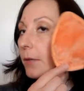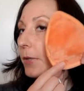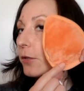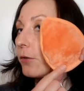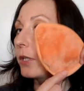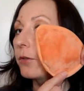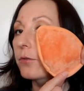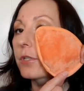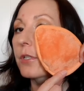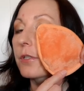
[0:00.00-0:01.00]
but you can
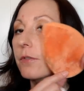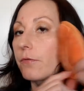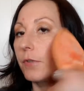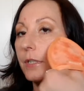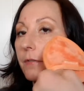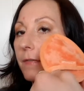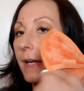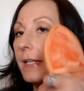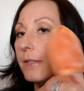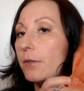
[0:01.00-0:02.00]
use this for the
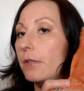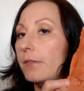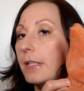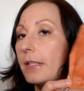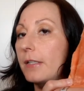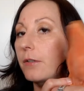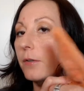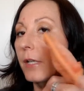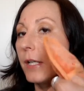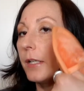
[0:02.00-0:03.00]
face. You have the
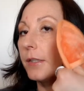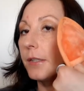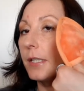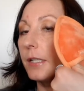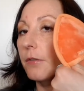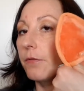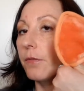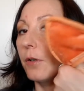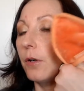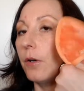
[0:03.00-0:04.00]
little thing
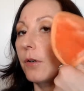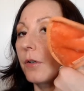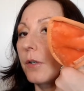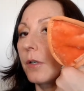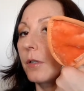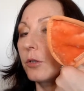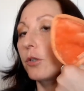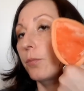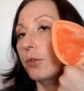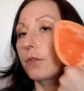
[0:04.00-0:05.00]
for
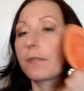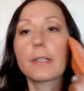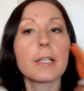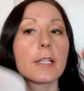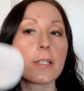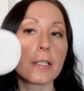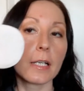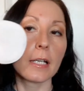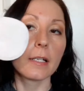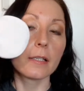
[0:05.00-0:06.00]
to put your fingers.
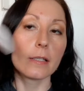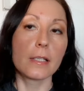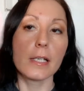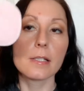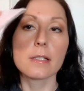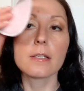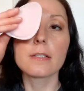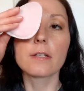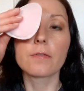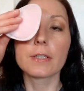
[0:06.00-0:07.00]
This it's
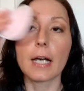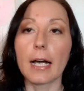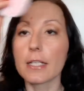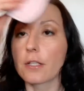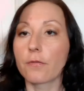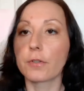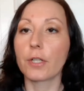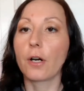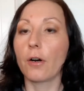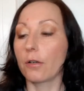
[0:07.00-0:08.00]
there for the eyes or for
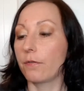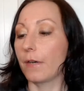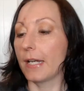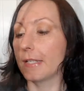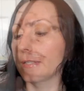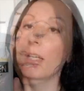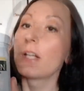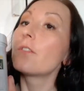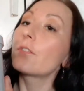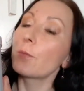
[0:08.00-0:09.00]
the whole face.
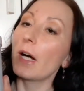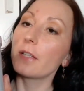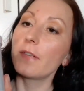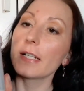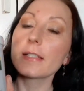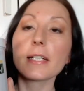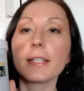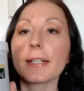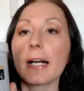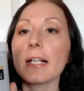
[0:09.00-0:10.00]
From Advanced
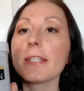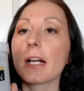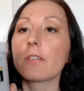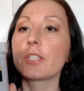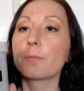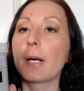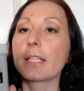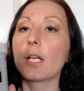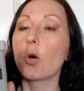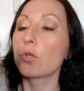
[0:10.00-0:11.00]
Clinicals, I have their
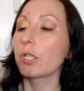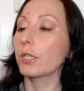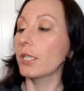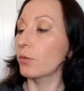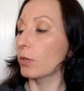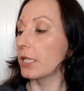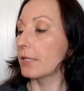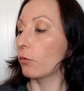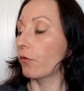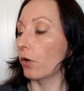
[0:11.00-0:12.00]
body lotion. This one
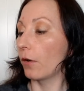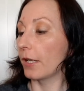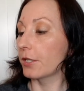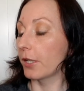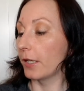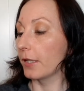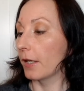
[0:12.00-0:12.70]
is with collagen.